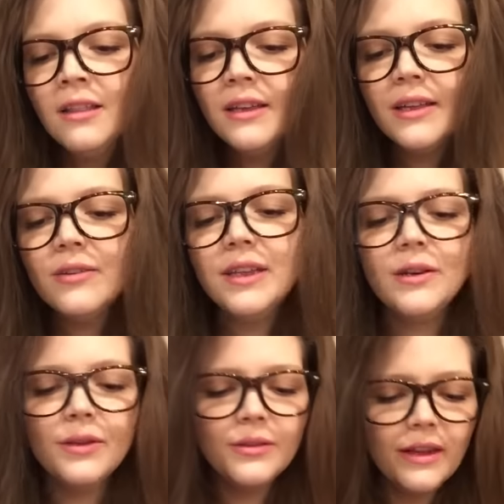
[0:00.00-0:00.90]
Look how
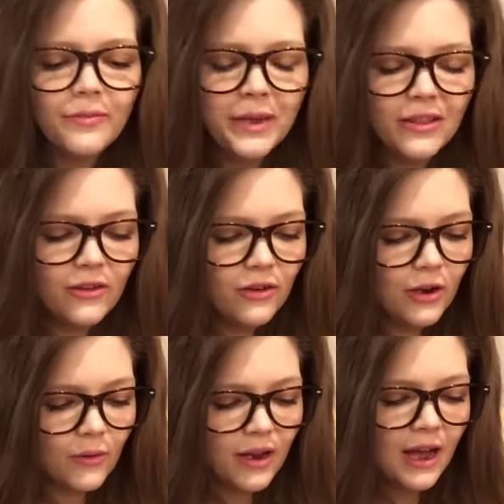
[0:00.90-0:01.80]
cute. You left me a little
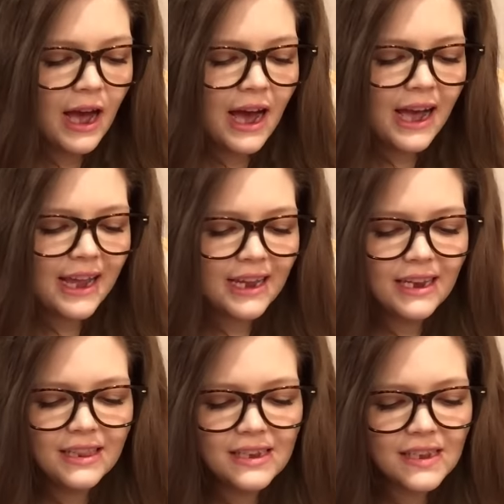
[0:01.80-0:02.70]
note. Hi,
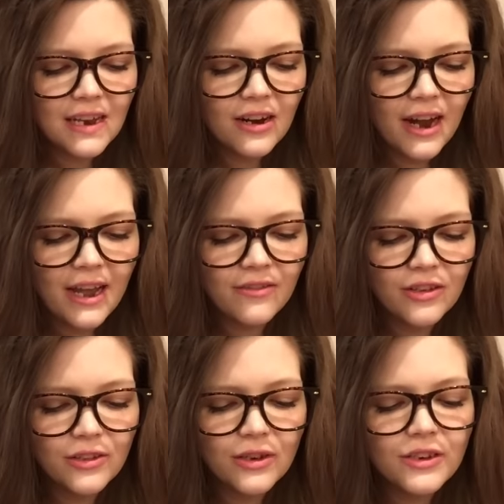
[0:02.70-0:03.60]
in this letter I have
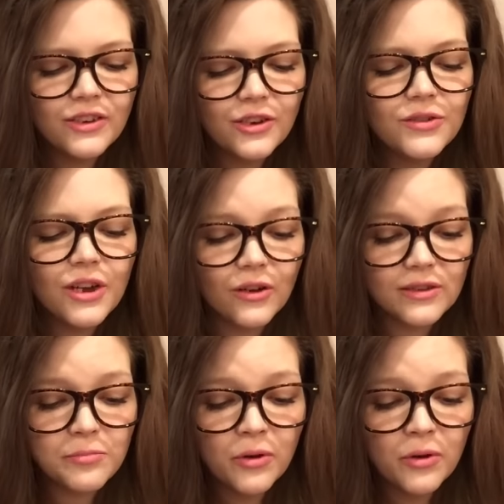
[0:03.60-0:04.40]
included two notes.